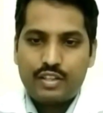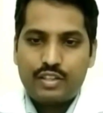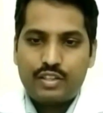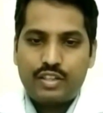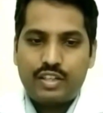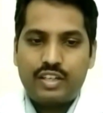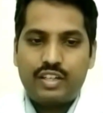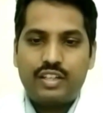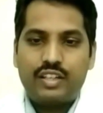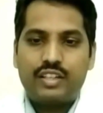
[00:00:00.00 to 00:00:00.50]

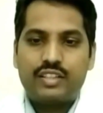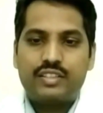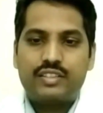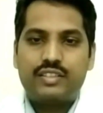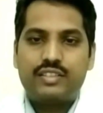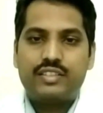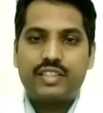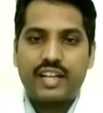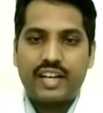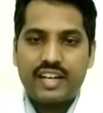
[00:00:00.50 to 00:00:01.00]
in the
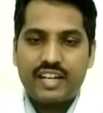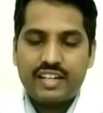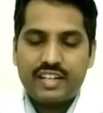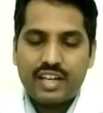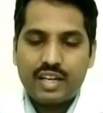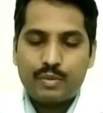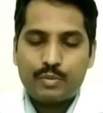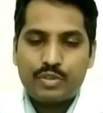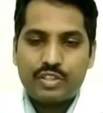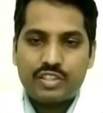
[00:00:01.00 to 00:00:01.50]
second
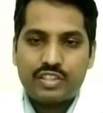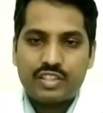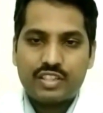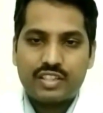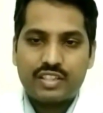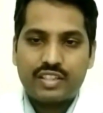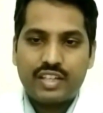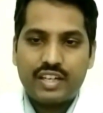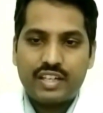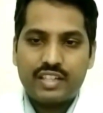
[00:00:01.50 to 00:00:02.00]
trimester
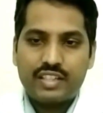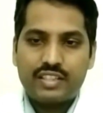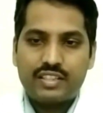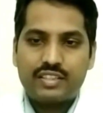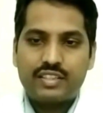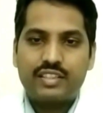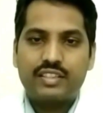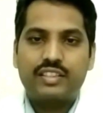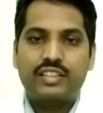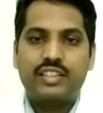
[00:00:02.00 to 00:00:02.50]
that is
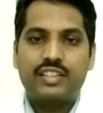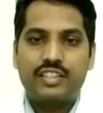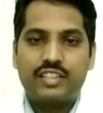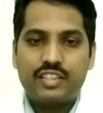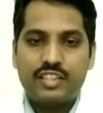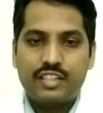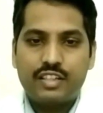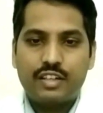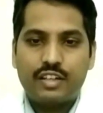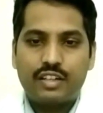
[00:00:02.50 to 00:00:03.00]
the
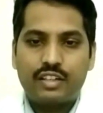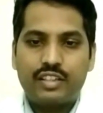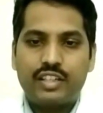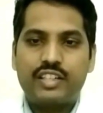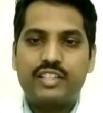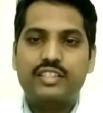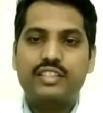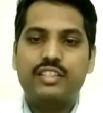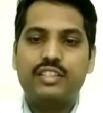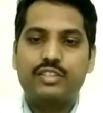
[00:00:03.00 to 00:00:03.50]
third that
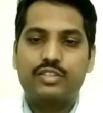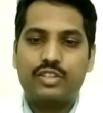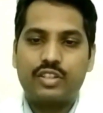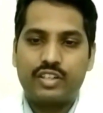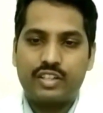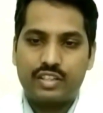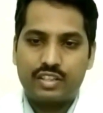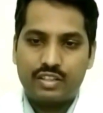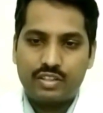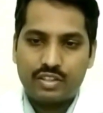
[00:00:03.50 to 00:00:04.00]
is the sorry
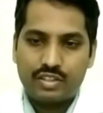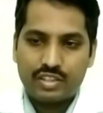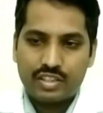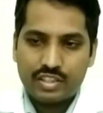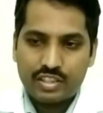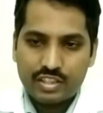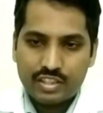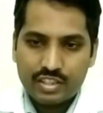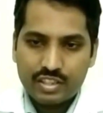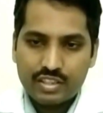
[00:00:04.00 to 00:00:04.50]
not the
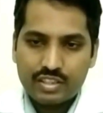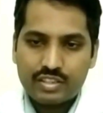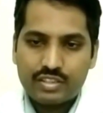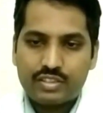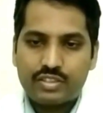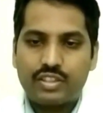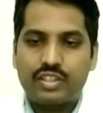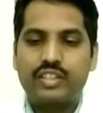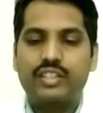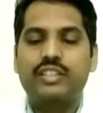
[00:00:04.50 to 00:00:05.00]
third
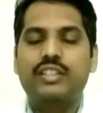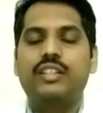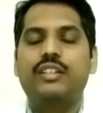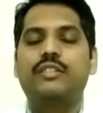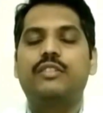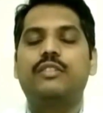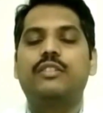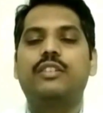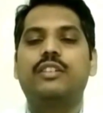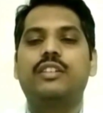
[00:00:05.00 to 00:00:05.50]
sorry the
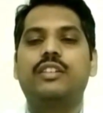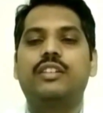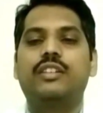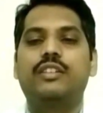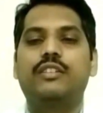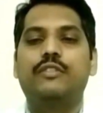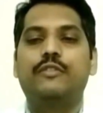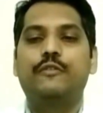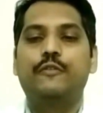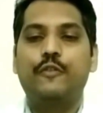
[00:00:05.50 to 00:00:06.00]

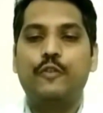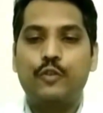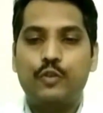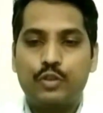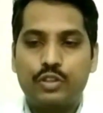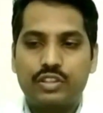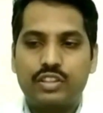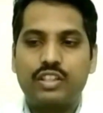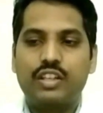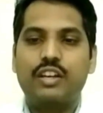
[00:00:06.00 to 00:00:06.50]
uh,
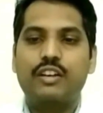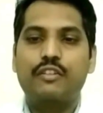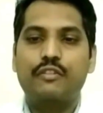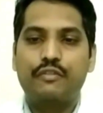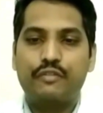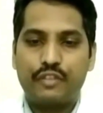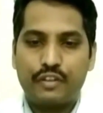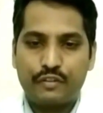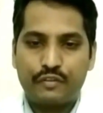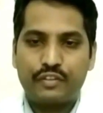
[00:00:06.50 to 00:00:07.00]
fourth
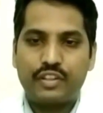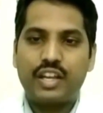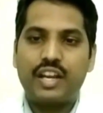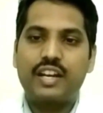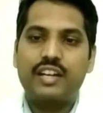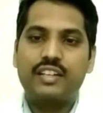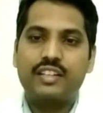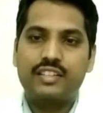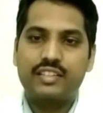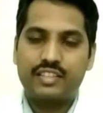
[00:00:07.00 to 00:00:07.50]
fifth
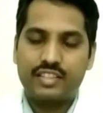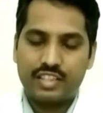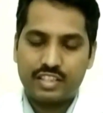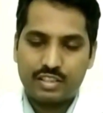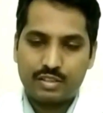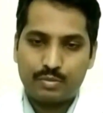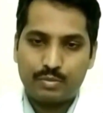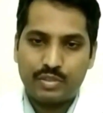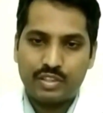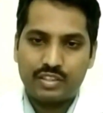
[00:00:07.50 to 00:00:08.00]
and the
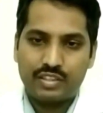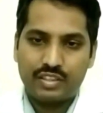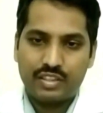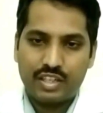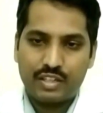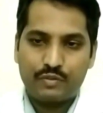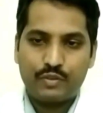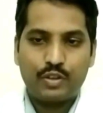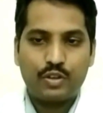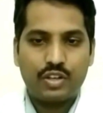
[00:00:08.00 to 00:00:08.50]
sixth month
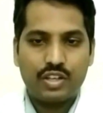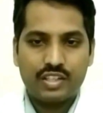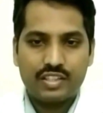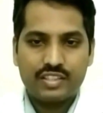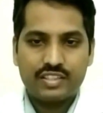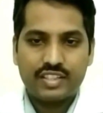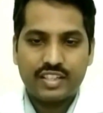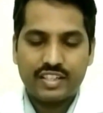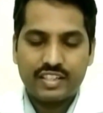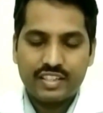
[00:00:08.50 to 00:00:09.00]
that we call as the
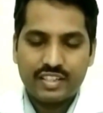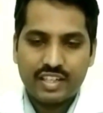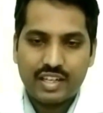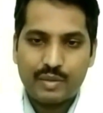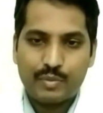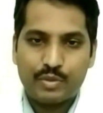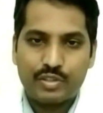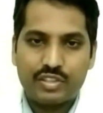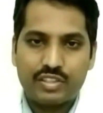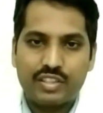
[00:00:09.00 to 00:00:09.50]
second
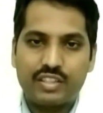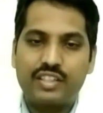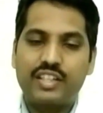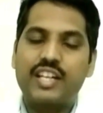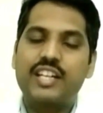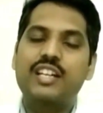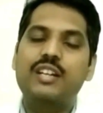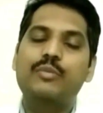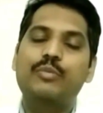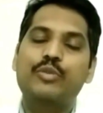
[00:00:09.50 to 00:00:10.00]
trimester
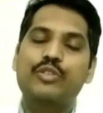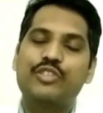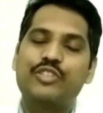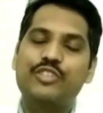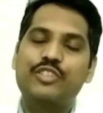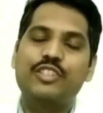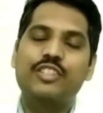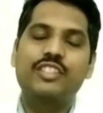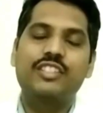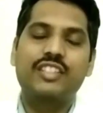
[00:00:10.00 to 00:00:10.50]
dental
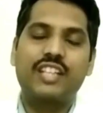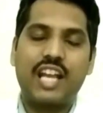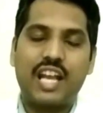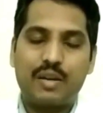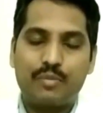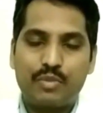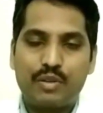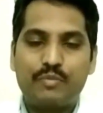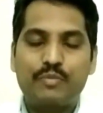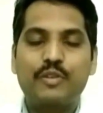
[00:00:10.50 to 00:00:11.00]
procedures can
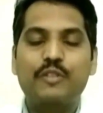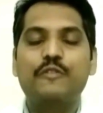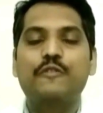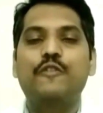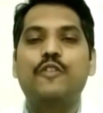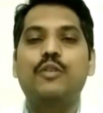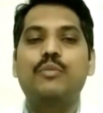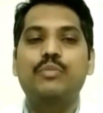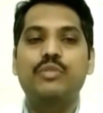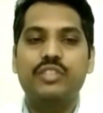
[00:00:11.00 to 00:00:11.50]
be
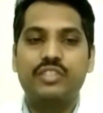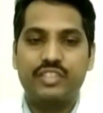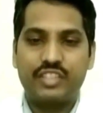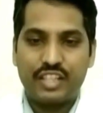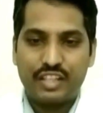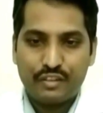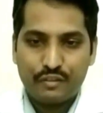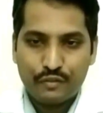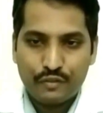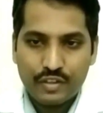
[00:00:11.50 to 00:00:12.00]
performed
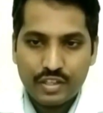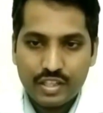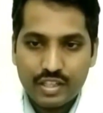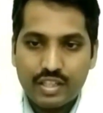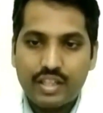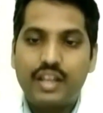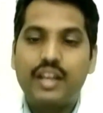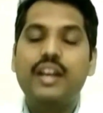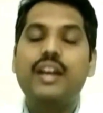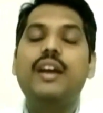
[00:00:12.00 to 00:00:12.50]
safely
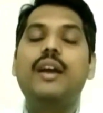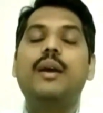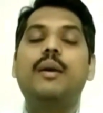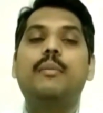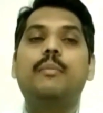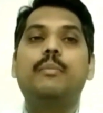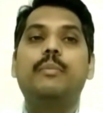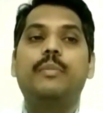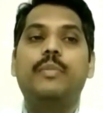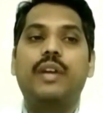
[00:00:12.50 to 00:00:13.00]

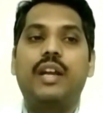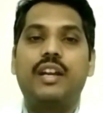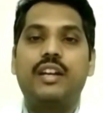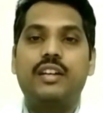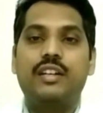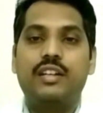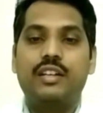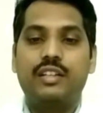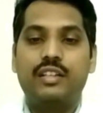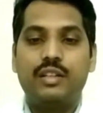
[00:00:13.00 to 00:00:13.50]

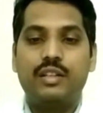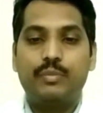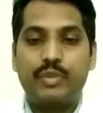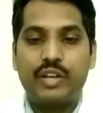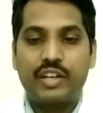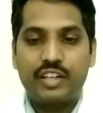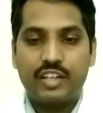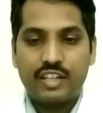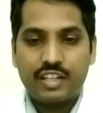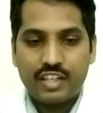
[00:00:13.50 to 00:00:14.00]
and uh, the
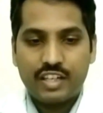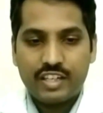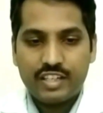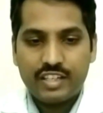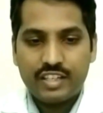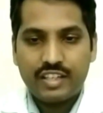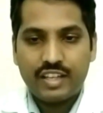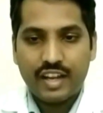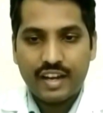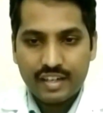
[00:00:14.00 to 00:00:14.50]
pregnant lady
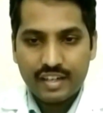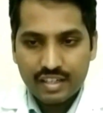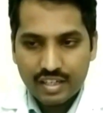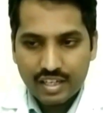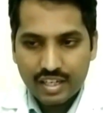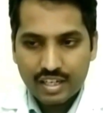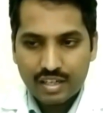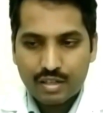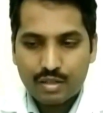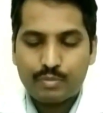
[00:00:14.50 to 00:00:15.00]
can
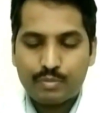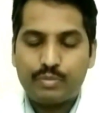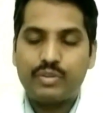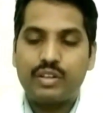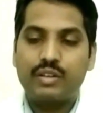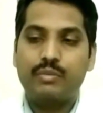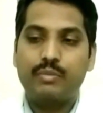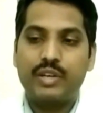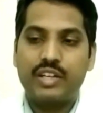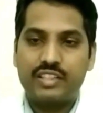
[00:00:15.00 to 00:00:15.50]
take up
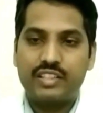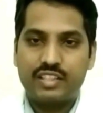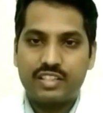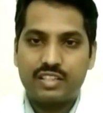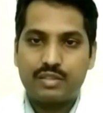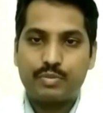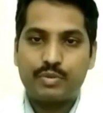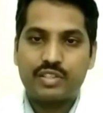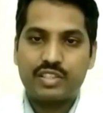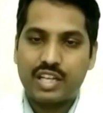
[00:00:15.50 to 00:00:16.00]
uh, medicines
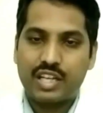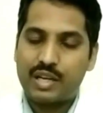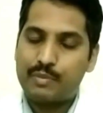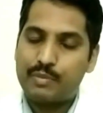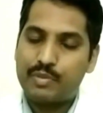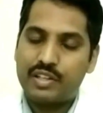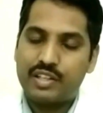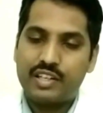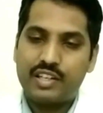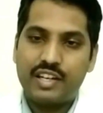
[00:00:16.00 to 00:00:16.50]
prescribed
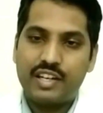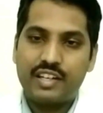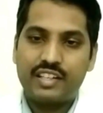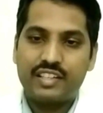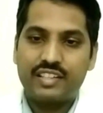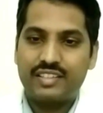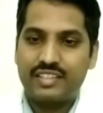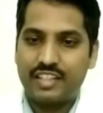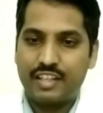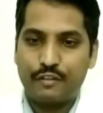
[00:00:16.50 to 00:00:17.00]
by the
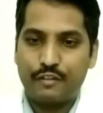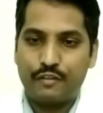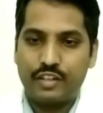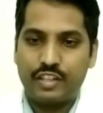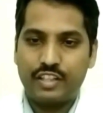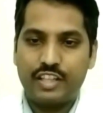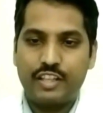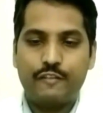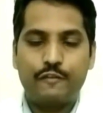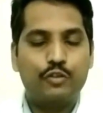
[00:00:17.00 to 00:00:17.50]
dentist safely
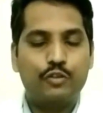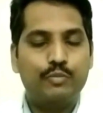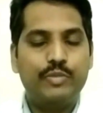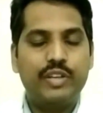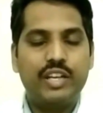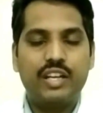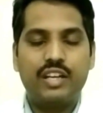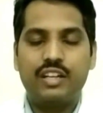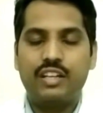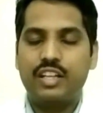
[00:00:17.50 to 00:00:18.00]
there would
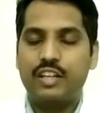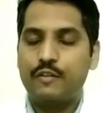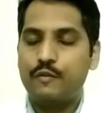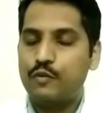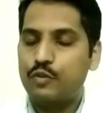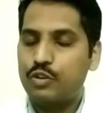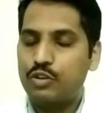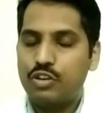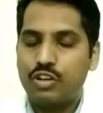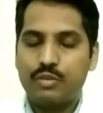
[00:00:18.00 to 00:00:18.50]
be there
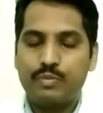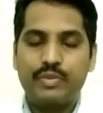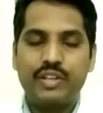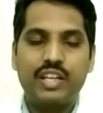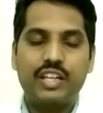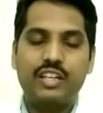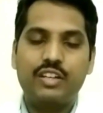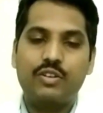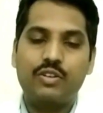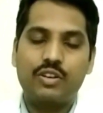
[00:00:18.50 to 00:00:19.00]
would not be
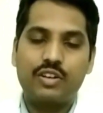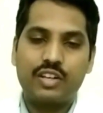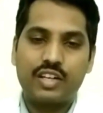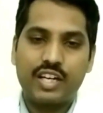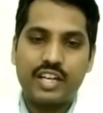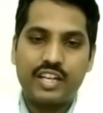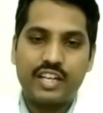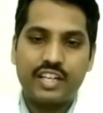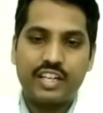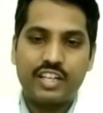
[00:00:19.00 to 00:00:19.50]
any
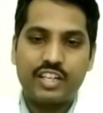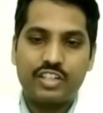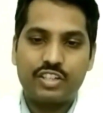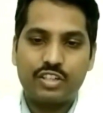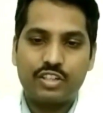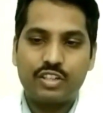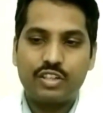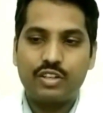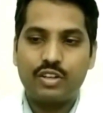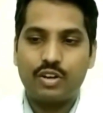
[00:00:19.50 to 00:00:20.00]

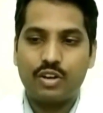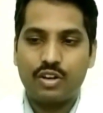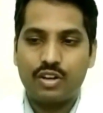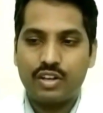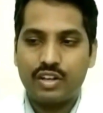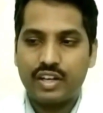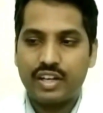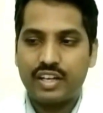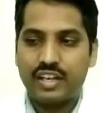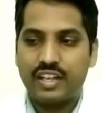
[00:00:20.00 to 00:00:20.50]
contraindication
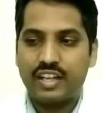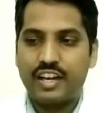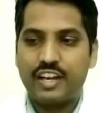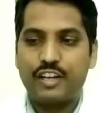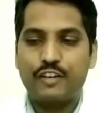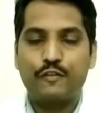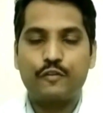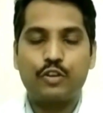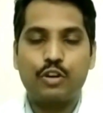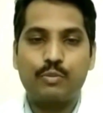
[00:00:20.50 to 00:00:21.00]
or any kind
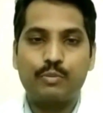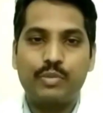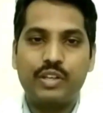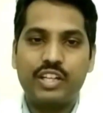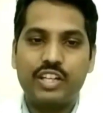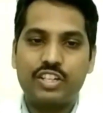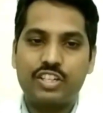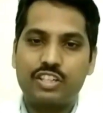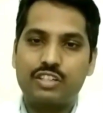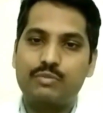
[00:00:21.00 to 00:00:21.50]
of
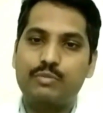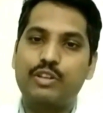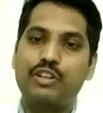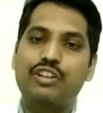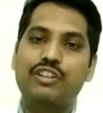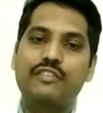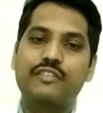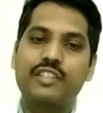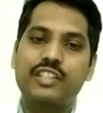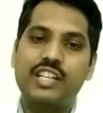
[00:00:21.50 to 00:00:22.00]
complication because
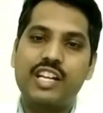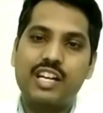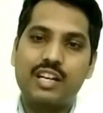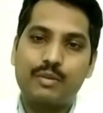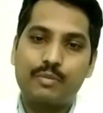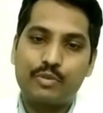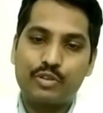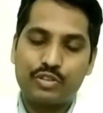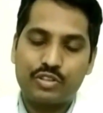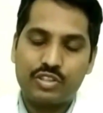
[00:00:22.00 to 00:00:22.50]
of the dental
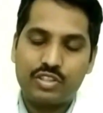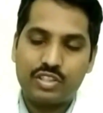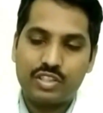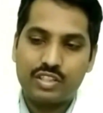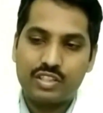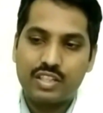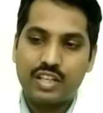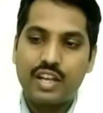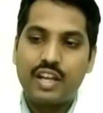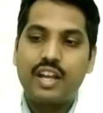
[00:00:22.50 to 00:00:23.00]
procedures
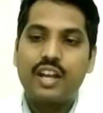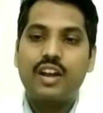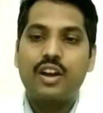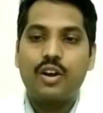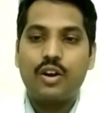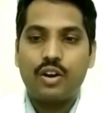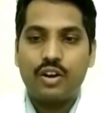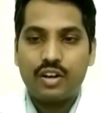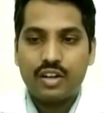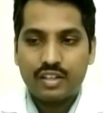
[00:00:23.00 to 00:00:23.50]

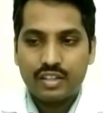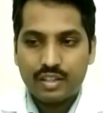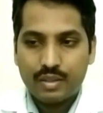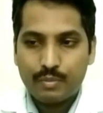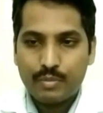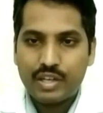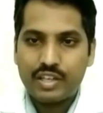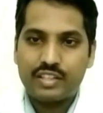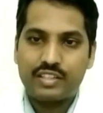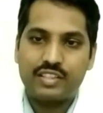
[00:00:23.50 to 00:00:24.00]
or the
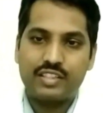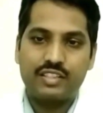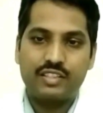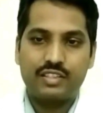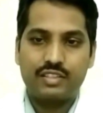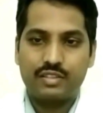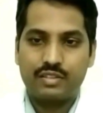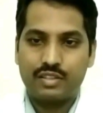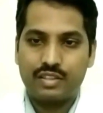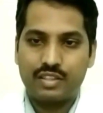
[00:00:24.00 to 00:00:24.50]

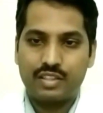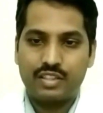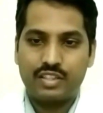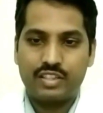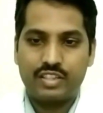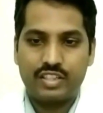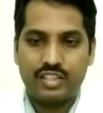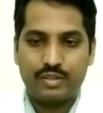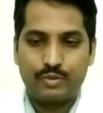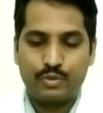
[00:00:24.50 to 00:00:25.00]
medicines uh,
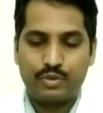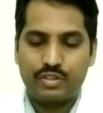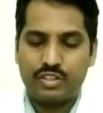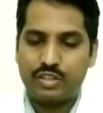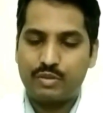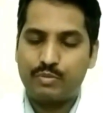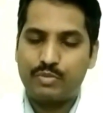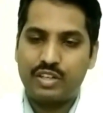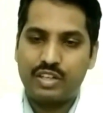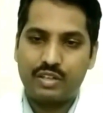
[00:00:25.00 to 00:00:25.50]
she would, she
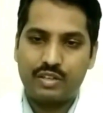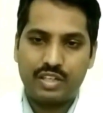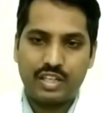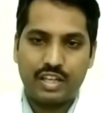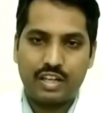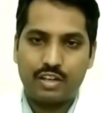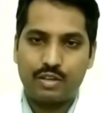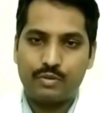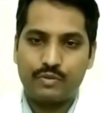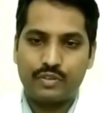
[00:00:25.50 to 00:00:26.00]
may
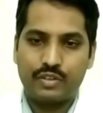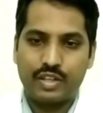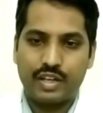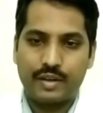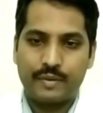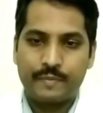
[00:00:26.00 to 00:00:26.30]
take up